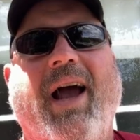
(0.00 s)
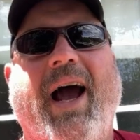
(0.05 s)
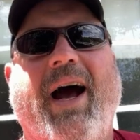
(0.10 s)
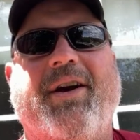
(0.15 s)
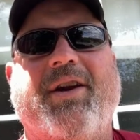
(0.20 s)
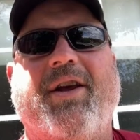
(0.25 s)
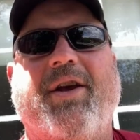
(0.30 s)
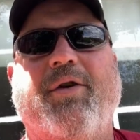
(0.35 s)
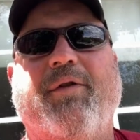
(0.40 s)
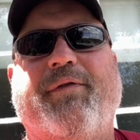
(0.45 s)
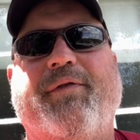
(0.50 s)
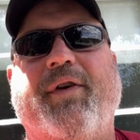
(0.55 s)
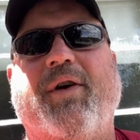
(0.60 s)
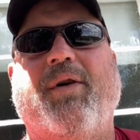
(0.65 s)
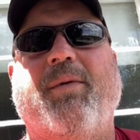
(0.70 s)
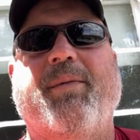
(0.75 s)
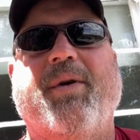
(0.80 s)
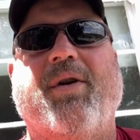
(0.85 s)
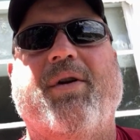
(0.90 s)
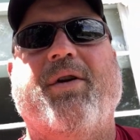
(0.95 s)
Yeah. How do you
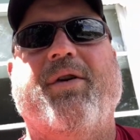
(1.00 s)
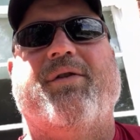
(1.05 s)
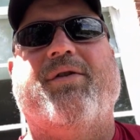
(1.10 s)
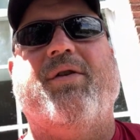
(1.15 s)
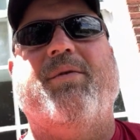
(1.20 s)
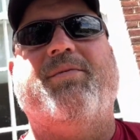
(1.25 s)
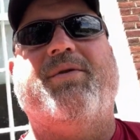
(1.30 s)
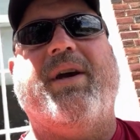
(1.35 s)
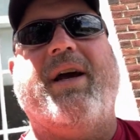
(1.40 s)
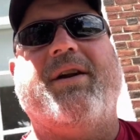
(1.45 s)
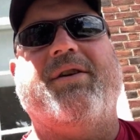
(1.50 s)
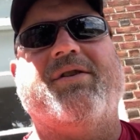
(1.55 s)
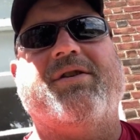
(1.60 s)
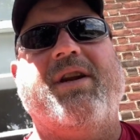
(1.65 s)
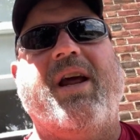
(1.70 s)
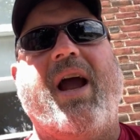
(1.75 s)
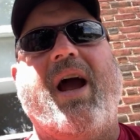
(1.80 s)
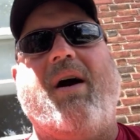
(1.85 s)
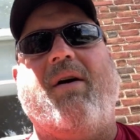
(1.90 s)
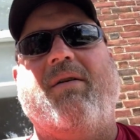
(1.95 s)
film your YouTube channels
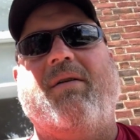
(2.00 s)
now?